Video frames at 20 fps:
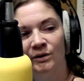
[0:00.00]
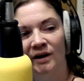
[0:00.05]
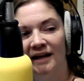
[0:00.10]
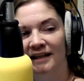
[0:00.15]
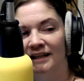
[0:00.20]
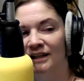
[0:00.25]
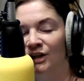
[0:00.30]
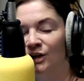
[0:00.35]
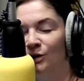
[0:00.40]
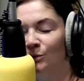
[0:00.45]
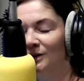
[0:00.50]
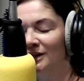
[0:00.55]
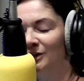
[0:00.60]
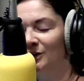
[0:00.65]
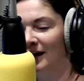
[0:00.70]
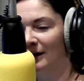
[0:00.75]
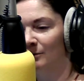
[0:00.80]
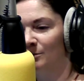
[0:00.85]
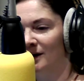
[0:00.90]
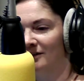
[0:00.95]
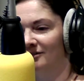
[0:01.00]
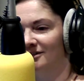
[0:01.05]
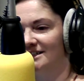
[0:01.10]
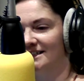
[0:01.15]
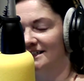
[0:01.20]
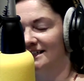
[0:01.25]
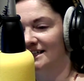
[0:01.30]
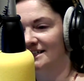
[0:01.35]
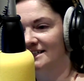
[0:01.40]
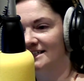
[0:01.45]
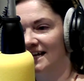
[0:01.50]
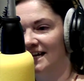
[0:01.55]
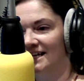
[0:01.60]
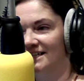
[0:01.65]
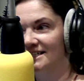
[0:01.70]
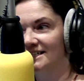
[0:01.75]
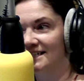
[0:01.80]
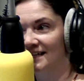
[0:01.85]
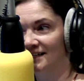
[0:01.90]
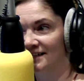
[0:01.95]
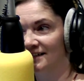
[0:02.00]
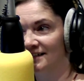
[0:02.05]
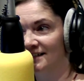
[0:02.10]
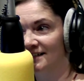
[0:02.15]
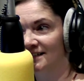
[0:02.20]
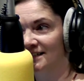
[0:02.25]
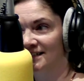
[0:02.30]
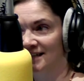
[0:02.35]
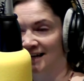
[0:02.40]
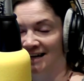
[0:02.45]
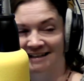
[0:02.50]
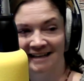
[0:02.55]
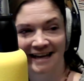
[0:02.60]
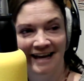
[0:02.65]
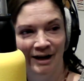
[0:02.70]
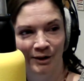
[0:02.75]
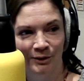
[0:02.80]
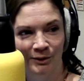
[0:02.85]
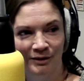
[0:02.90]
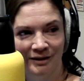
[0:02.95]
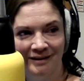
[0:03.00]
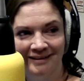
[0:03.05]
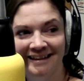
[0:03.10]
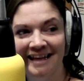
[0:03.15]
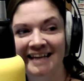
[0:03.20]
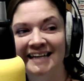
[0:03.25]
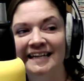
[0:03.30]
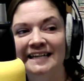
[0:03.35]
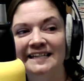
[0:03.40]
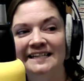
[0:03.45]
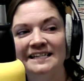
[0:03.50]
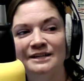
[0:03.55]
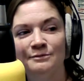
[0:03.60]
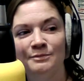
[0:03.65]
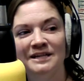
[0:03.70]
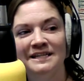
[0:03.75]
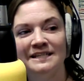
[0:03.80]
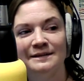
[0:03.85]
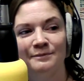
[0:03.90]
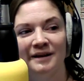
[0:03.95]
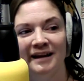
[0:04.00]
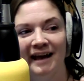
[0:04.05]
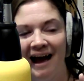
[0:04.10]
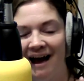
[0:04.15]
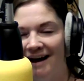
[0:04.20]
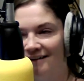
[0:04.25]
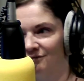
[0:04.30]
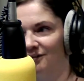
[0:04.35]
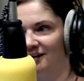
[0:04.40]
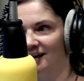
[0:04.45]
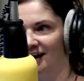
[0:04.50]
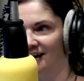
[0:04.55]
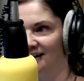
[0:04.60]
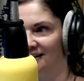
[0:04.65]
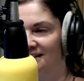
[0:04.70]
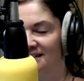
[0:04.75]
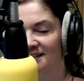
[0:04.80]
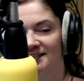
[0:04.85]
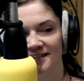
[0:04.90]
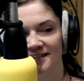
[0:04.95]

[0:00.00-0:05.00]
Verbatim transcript: like, you know, when you get married and they say in sickness and health, there needs to be some caveats